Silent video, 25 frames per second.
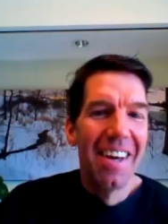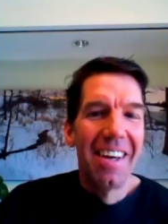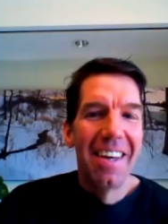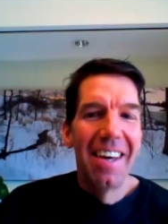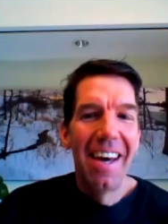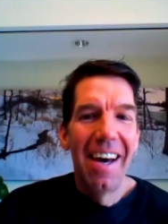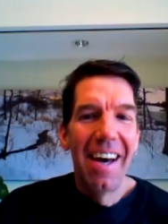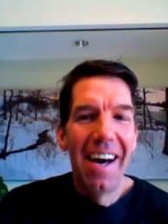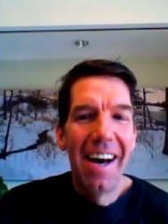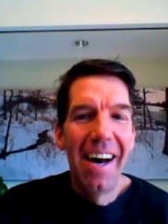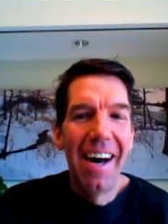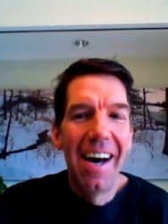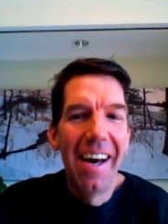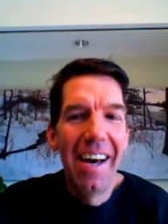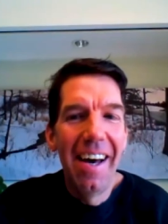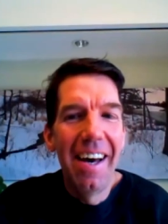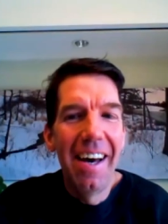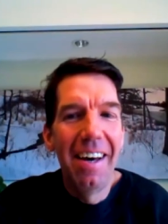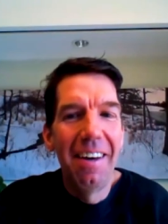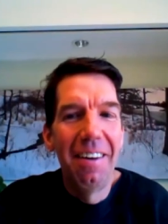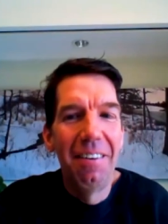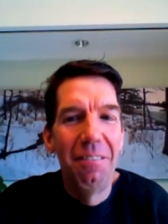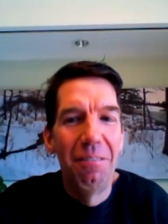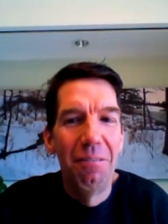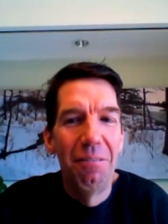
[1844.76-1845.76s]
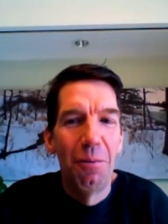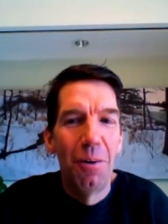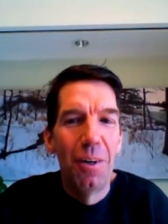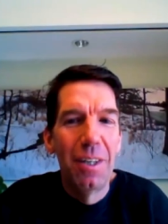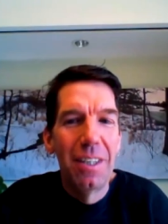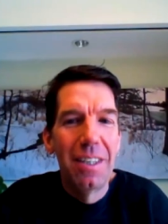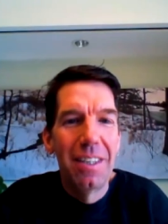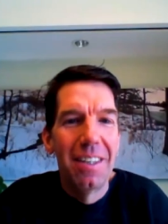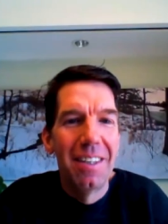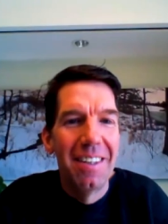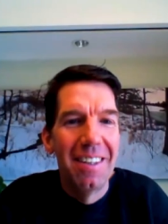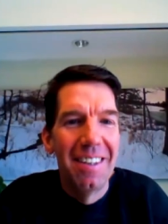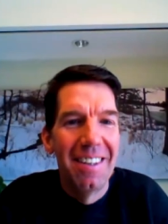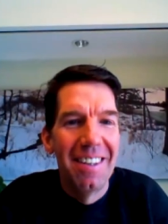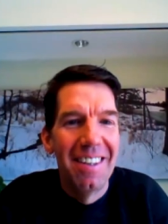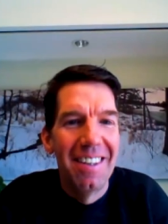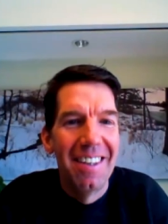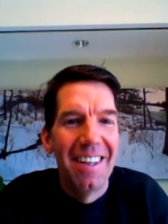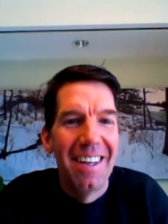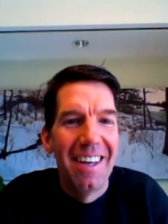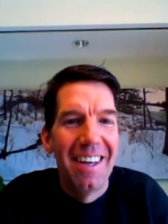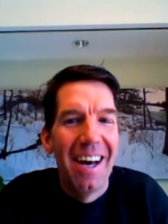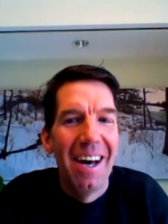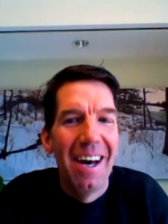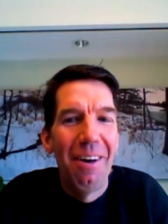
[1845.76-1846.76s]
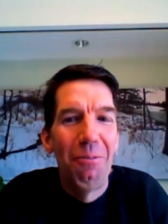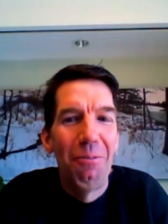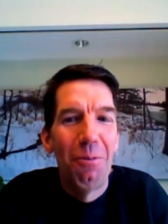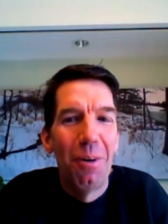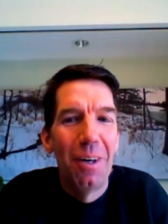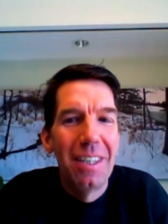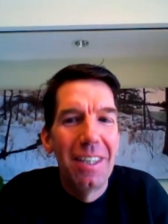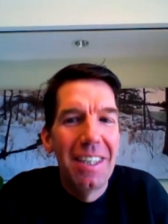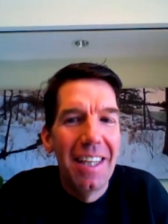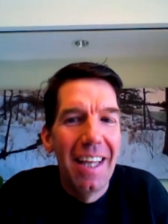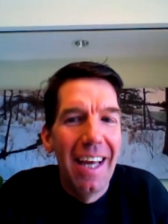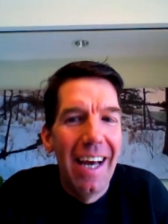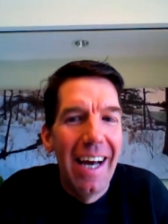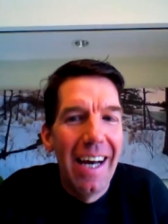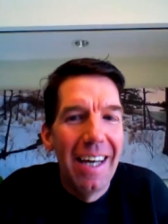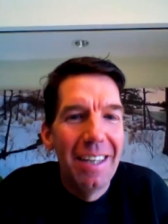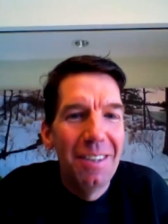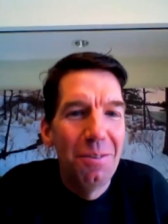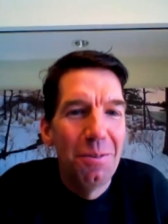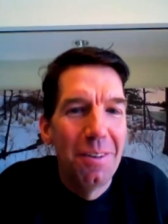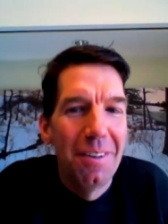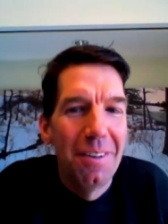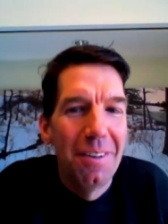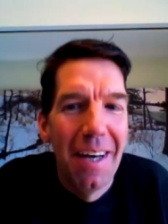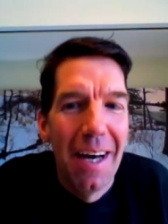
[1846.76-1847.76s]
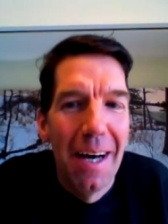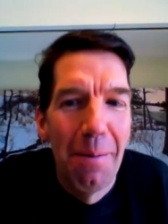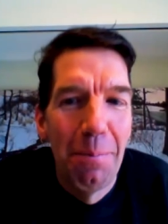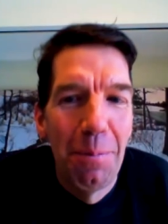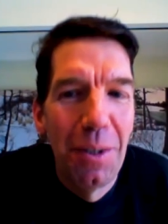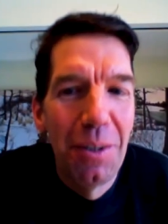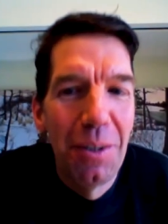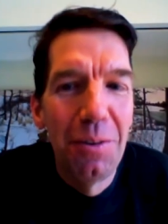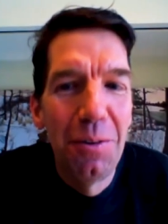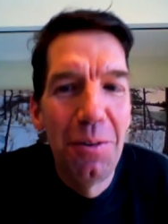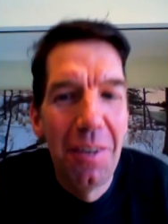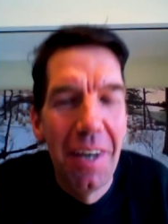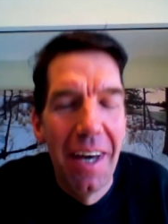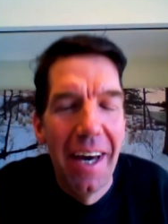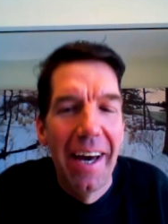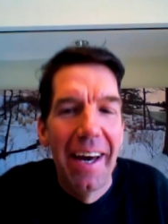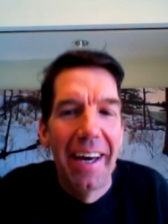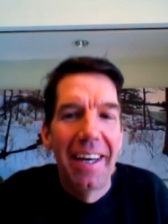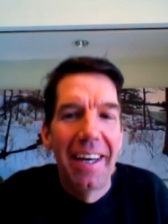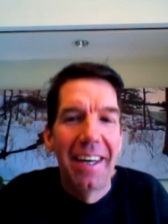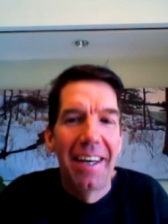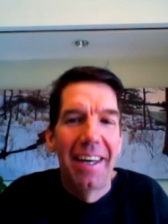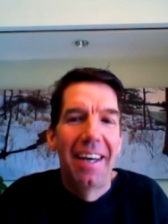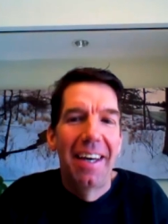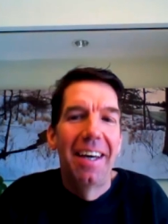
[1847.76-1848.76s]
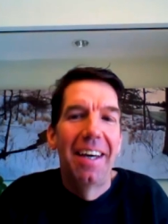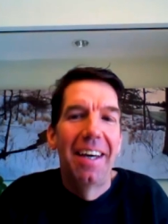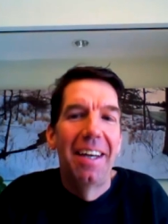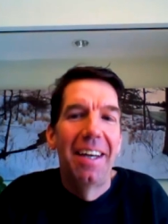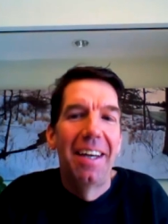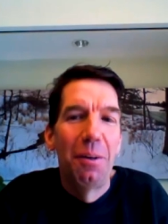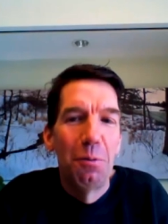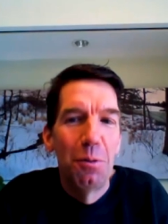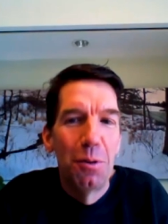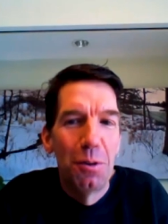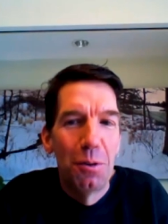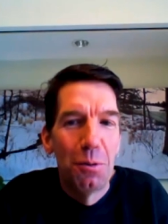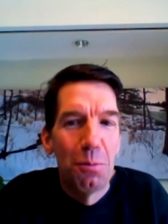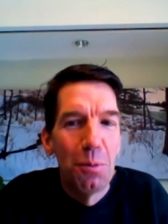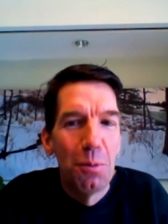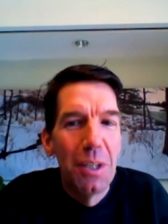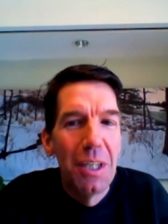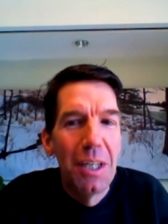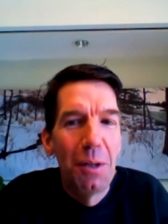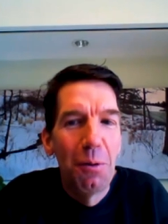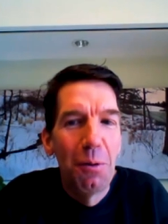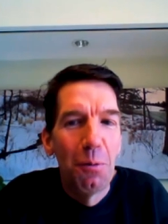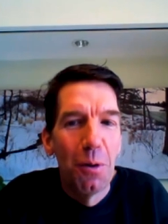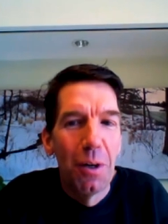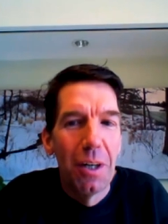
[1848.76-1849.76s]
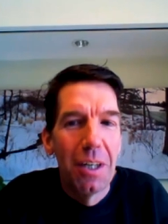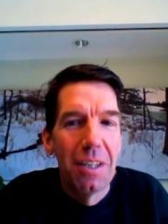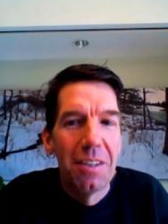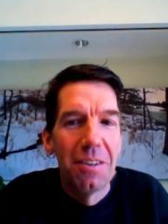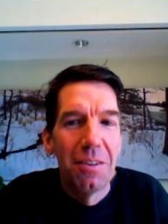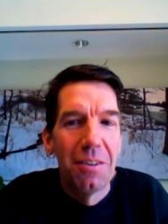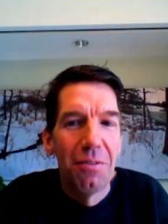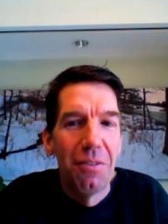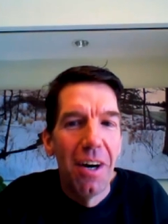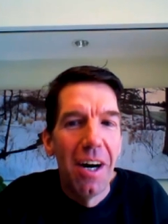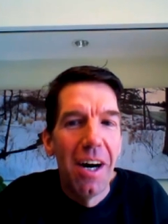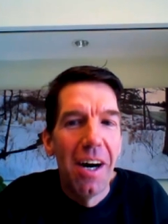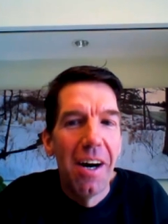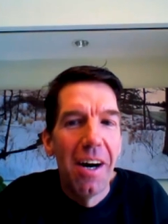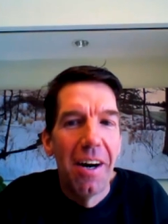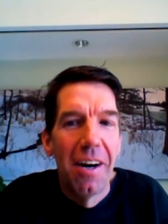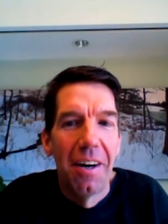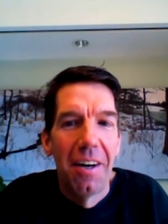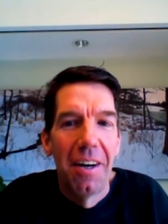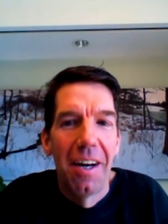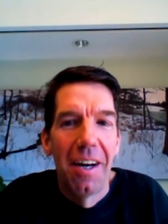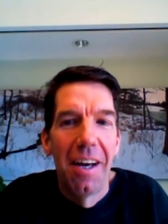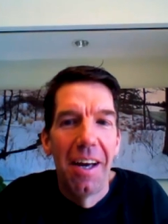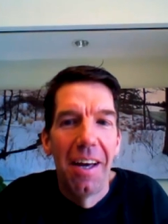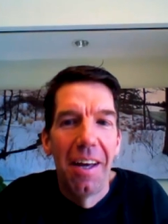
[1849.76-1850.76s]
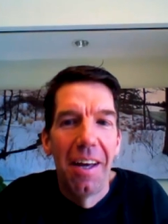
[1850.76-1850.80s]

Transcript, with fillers: Yeah, humbles me. One, I had one class with Tom Uttech, and it was reading works of art